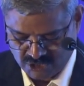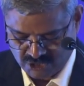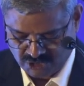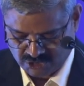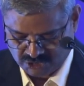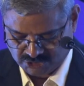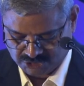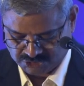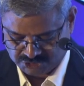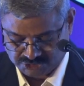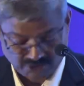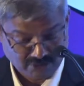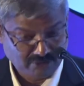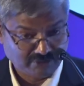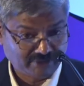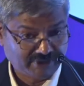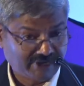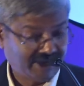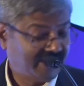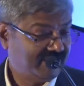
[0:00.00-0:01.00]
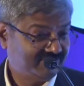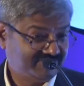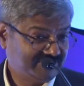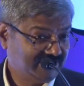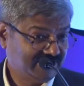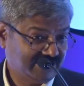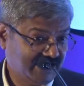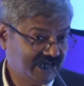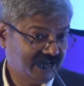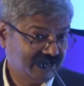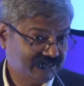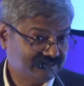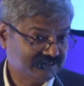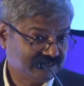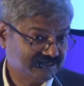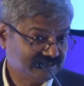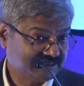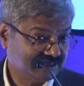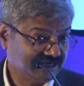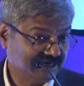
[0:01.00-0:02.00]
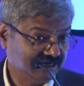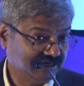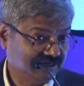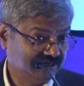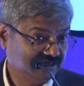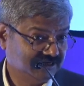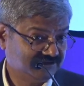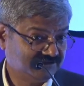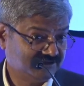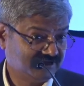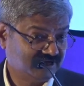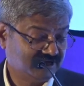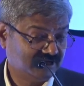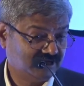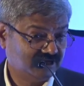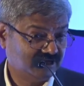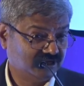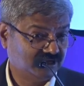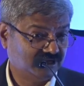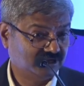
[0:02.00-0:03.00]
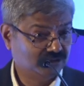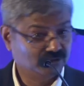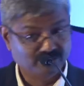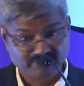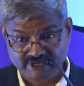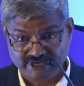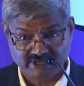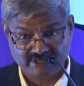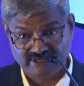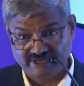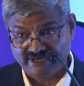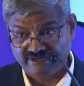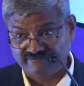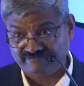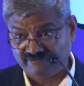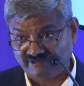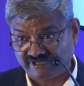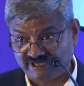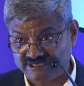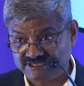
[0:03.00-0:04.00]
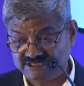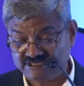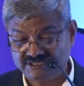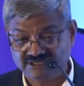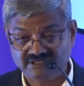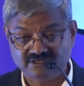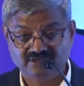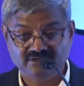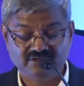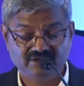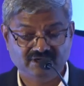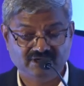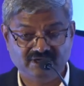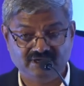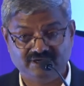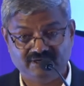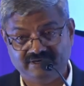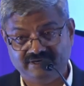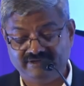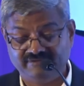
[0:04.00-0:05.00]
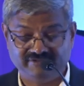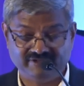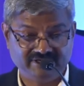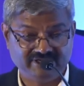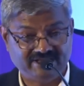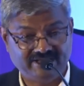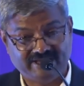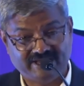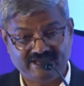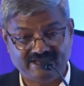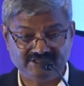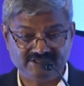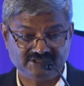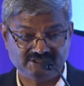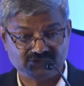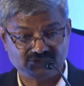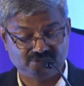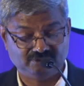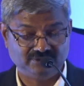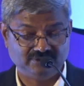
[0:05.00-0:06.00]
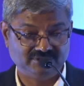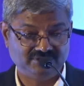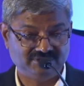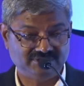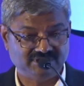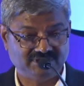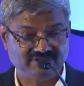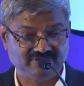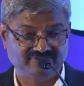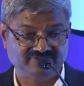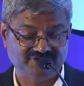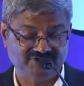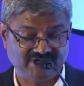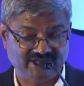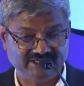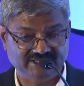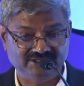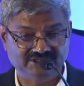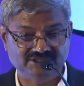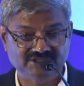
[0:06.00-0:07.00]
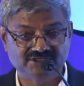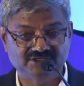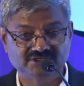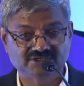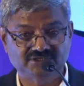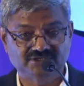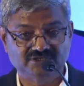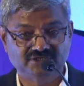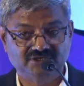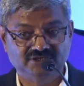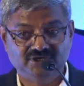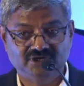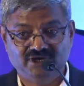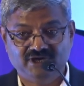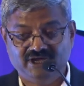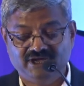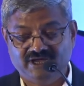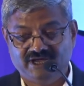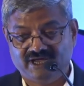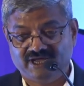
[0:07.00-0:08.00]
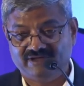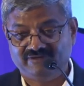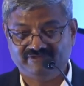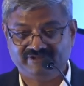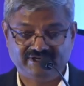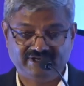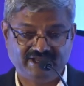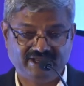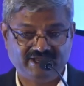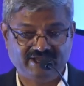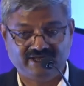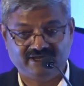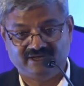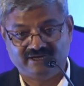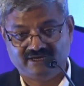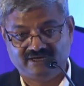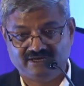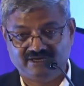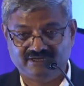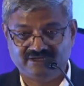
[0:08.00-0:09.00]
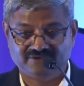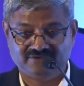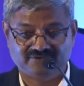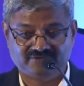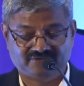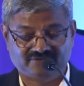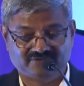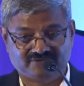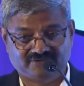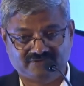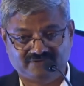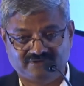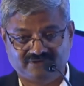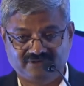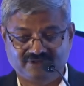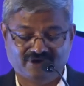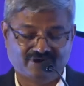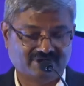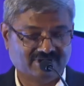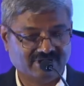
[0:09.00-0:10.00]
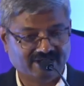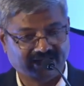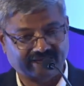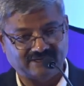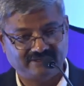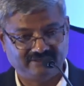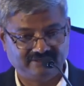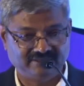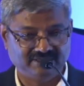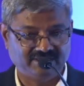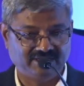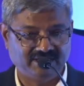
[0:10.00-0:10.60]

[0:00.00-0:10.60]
So every day, as I said, is a unique day for us. Every day has its own set of challenges. Every day is not like the day